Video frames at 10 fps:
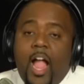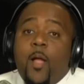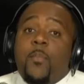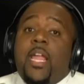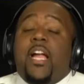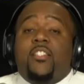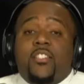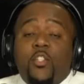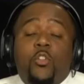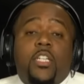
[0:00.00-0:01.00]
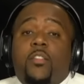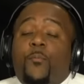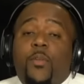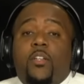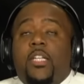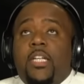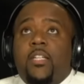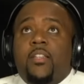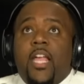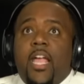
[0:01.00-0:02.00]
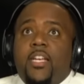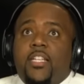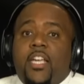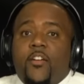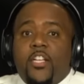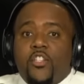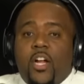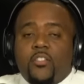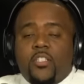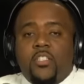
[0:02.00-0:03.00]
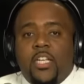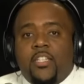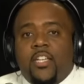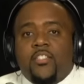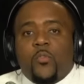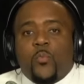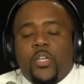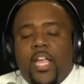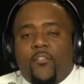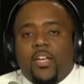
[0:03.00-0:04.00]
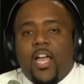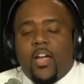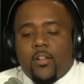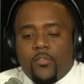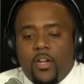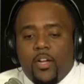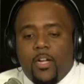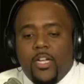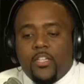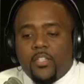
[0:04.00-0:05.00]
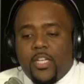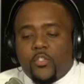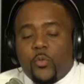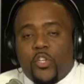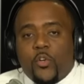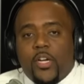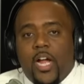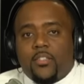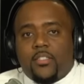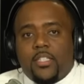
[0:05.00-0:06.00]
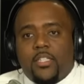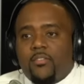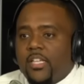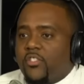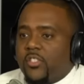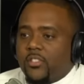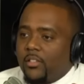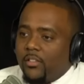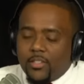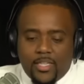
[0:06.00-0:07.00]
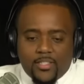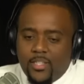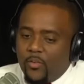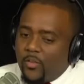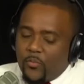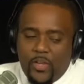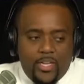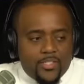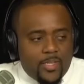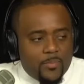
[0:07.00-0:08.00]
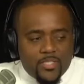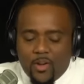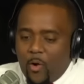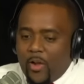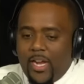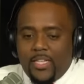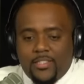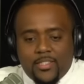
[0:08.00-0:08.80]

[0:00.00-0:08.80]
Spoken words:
I mean, I still get the feeling that Gary Johnson doesn't really have a lot of intellectual curiosity. That's just the look I see on his face. I'm sorry.